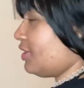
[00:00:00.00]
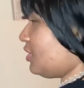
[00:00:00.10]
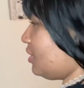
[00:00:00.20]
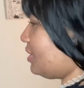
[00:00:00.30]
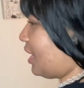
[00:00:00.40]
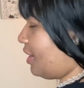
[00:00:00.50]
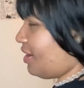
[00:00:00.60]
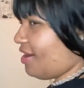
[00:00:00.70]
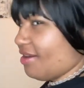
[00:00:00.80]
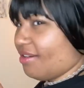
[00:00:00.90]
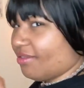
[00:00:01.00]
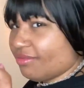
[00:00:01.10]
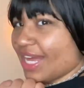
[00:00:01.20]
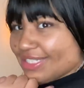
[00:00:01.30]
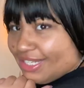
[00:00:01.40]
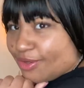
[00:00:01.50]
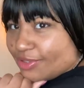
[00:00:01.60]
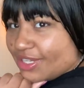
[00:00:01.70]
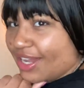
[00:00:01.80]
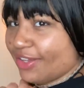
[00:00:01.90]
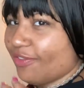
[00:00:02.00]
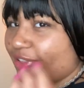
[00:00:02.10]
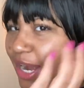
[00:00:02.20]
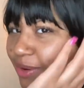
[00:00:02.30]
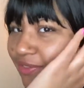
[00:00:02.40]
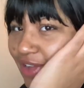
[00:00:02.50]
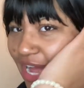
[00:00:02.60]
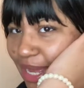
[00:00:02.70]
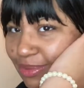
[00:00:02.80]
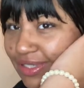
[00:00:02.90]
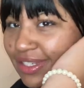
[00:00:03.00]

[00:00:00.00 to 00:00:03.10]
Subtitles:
Turns out, oh, that's cute, she got a little flower vibes,